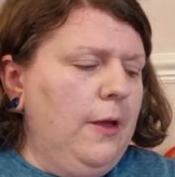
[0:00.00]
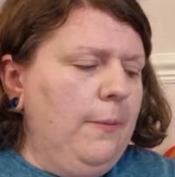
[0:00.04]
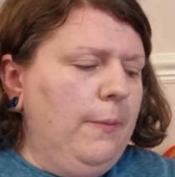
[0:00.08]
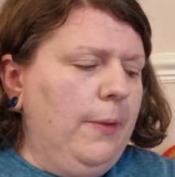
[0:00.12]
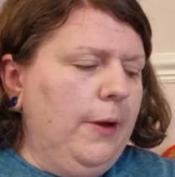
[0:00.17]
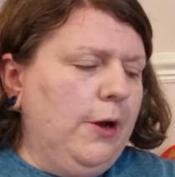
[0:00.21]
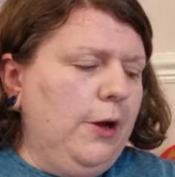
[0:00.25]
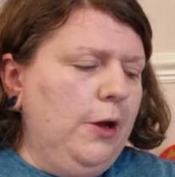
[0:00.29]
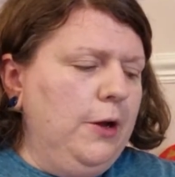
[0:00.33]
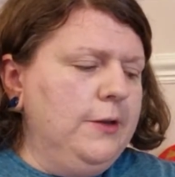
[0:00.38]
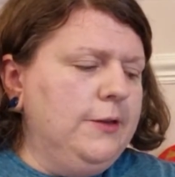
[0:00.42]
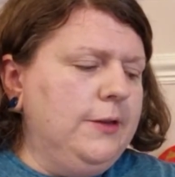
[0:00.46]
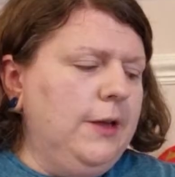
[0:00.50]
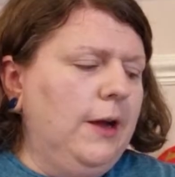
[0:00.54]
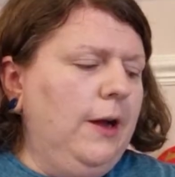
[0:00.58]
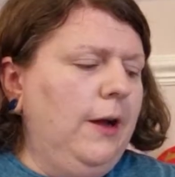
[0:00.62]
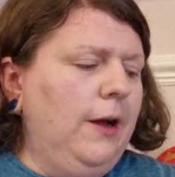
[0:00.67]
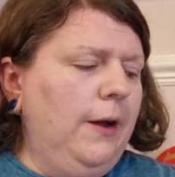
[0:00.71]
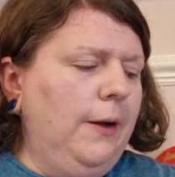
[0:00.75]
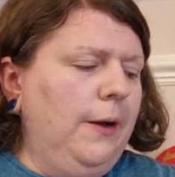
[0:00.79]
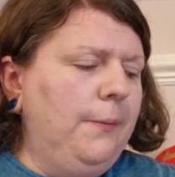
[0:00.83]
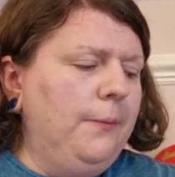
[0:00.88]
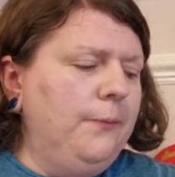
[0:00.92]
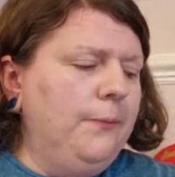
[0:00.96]
because
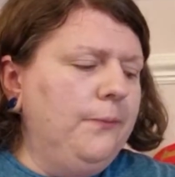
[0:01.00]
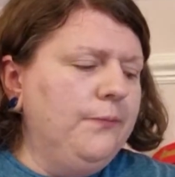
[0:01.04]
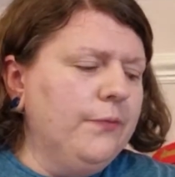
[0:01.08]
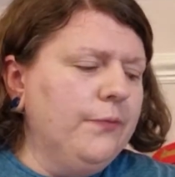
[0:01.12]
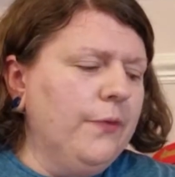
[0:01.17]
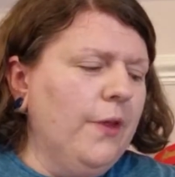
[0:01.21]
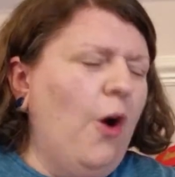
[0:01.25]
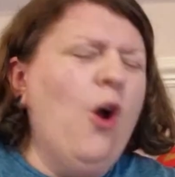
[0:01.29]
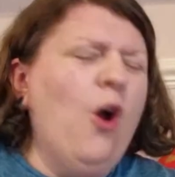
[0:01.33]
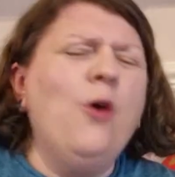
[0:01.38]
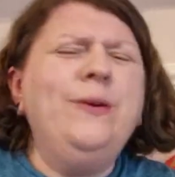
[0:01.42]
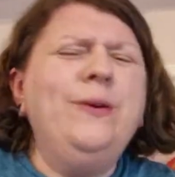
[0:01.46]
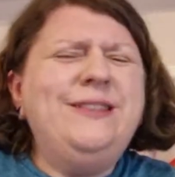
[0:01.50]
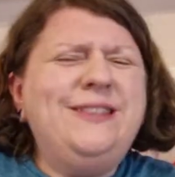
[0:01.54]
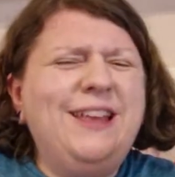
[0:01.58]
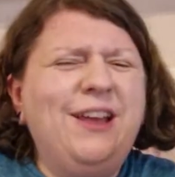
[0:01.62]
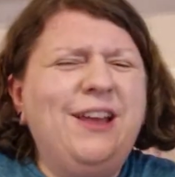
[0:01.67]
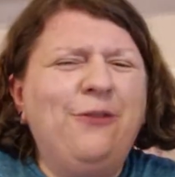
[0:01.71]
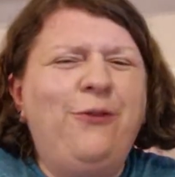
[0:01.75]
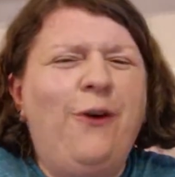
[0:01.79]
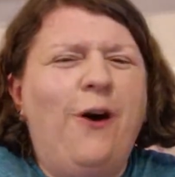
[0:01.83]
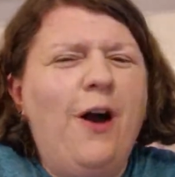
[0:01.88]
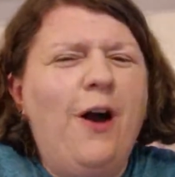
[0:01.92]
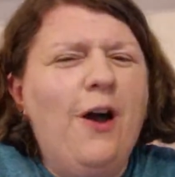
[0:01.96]
I always
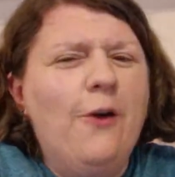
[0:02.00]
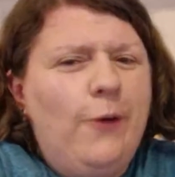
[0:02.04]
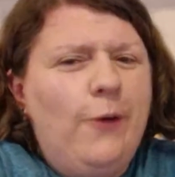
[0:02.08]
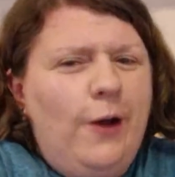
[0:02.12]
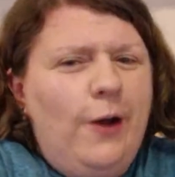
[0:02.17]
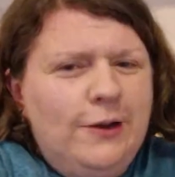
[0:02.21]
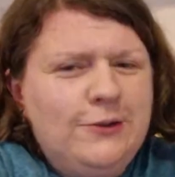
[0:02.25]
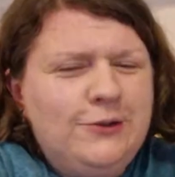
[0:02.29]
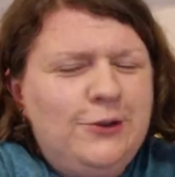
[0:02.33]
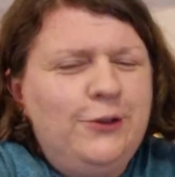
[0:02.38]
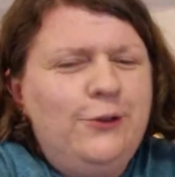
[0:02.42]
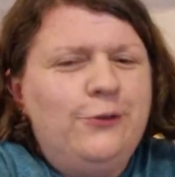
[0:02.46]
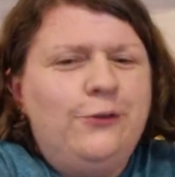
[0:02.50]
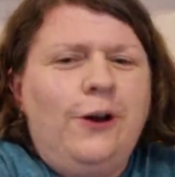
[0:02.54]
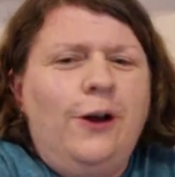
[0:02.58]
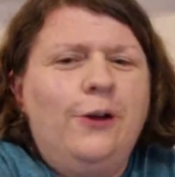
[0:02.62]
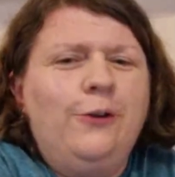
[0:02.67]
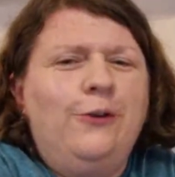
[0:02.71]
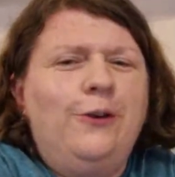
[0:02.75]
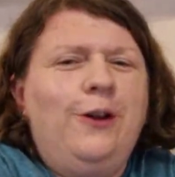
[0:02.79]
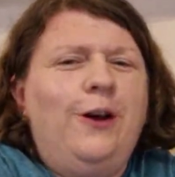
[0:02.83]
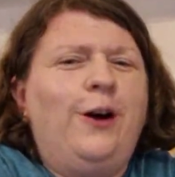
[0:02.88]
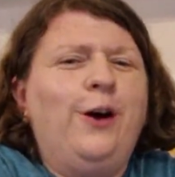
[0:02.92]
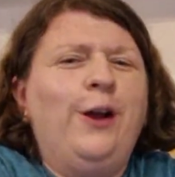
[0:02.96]
think fireworks on the
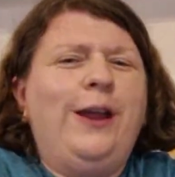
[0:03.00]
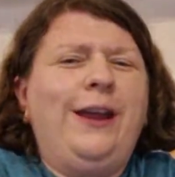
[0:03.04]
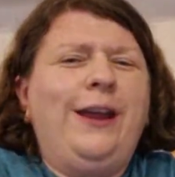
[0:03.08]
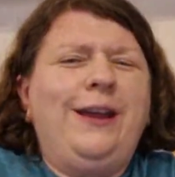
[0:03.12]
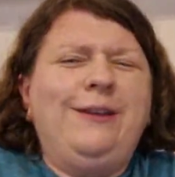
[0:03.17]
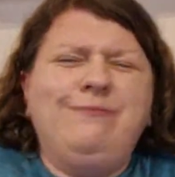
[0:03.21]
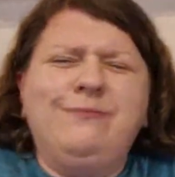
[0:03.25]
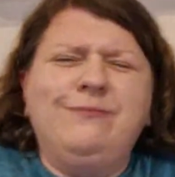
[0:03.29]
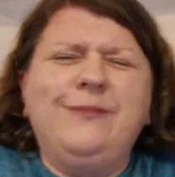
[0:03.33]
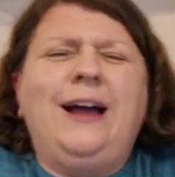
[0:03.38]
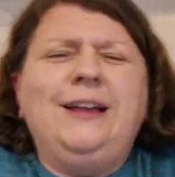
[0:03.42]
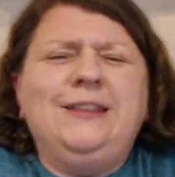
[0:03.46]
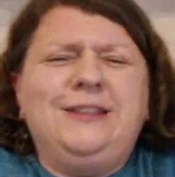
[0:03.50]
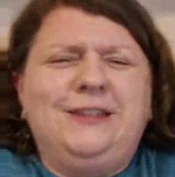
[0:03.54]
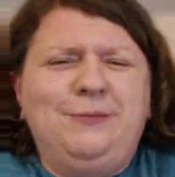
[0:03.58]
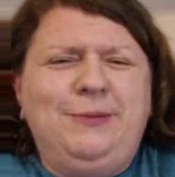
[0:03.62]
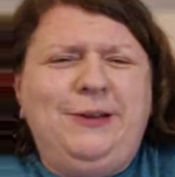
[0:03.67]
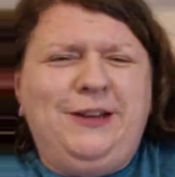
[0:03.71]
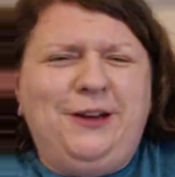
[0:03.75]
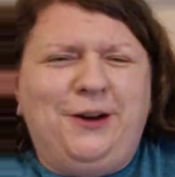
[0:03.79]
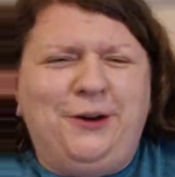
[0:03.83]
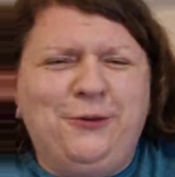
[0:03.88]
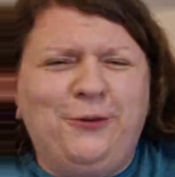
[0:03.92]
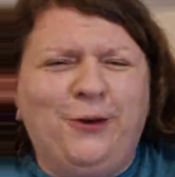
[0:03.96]
final night has to
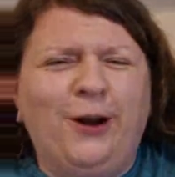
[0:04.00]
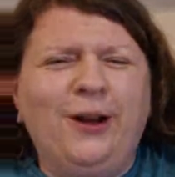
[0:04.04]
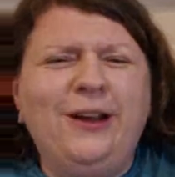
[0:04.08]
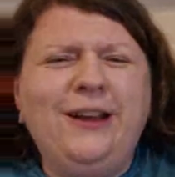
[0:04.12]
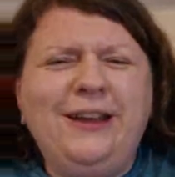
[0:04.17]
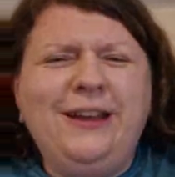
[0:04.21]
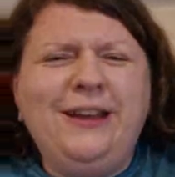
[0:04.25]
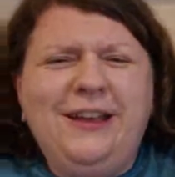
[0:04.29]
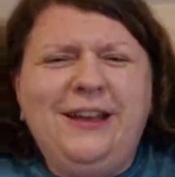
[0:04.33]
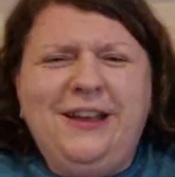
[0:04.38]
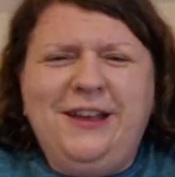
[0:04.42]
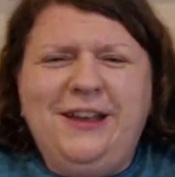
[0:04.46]
be done right.